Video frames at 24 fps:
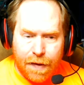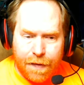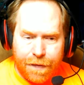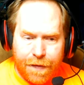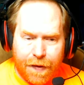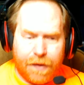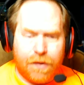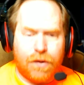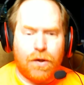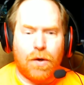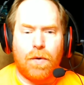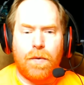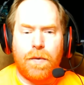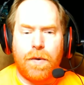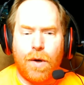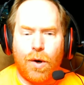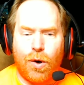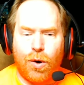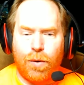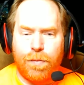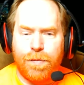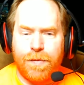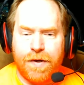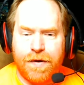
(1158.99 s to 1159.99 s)
They don't
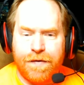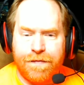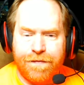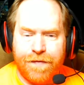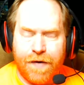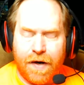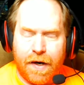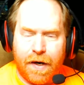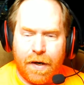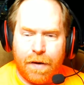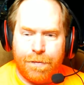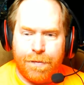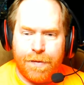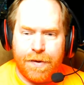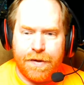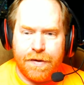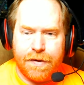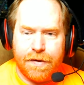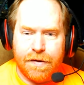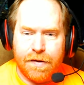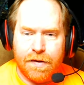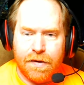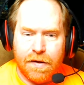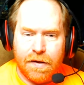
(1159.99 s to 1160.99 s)
harm the
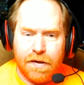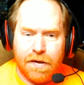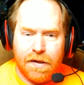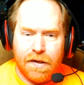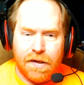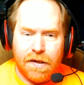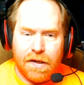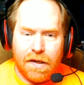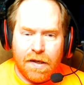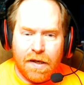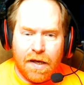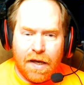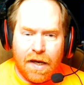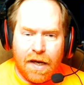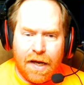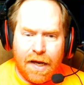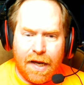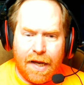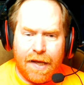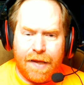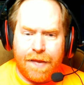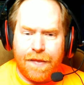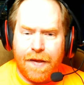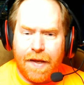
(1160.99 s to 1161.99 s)
environment,
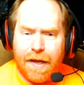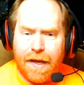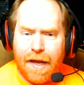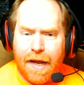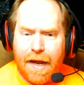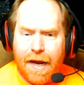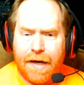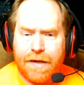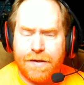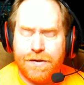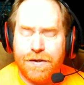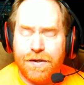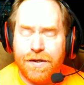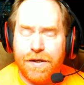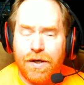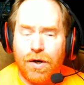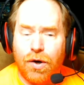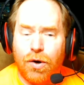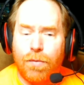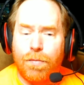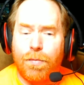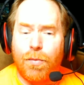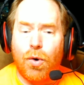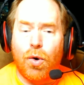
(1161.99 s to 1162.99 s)
and they actually
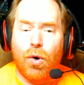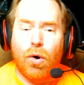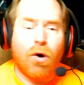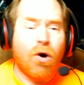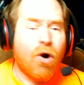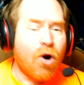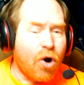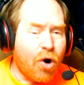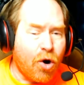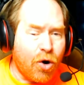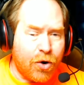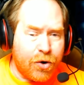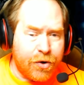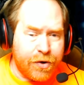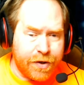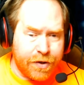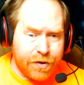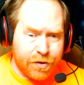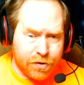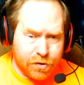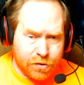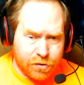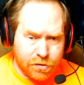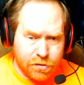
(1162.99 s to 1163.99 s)
are more
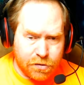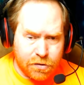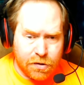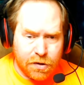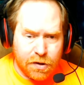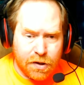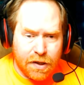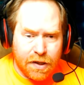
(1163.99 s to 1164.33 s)
hardier